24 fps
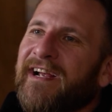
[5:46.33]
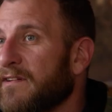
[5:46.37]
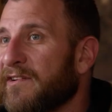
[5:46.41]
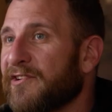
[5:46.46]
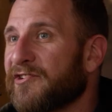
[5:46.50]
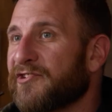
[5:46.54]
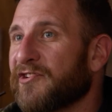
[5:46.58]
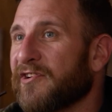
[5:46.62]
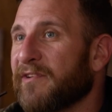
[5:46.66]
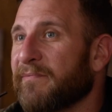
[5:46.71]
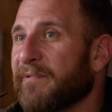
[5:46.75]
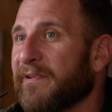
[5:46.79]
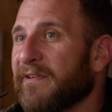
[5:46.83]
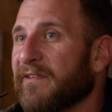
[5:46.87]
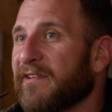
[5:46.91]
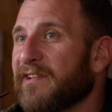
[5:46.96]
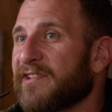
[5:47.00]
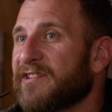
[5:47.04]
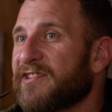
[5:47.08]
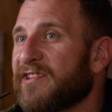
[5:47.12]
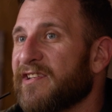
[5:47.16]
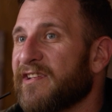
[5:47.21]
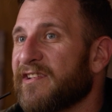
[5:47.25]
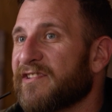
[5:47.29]
you should have been
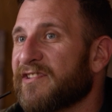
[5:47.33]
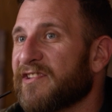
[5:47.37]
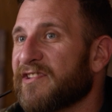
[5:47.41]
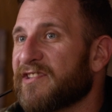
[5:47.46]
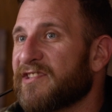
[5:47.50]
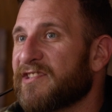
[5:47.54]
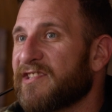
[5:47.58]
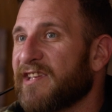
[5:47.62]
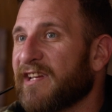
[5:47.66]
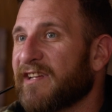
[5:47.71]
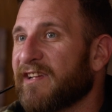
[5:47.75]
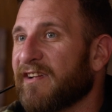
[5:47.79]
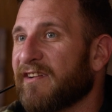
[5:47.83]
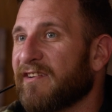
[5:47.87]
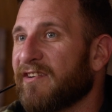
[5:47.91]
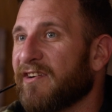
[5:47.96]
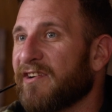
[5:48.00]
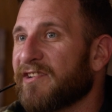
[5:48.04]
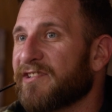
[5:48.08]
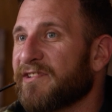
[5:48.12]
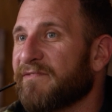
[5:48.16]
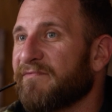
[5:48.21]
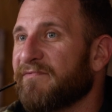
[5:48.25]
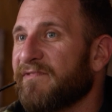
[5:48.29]
listed as a second
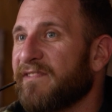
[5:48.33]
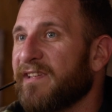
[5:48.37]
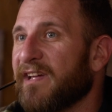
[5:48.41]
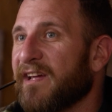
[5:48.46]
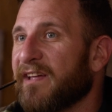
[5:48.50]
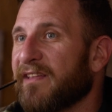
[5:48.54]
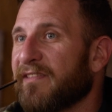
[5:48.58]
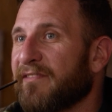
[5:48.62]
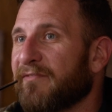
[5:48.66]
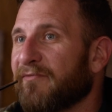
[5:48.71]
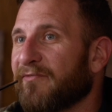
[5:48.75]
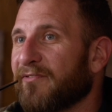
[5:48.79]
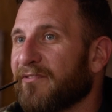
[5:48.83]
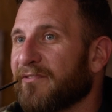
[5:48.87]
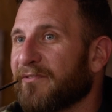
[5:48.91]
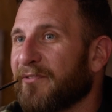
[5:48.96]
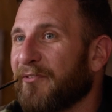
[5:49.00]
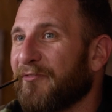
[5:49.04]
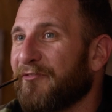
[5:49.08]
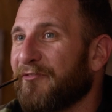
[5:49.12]
cause of death for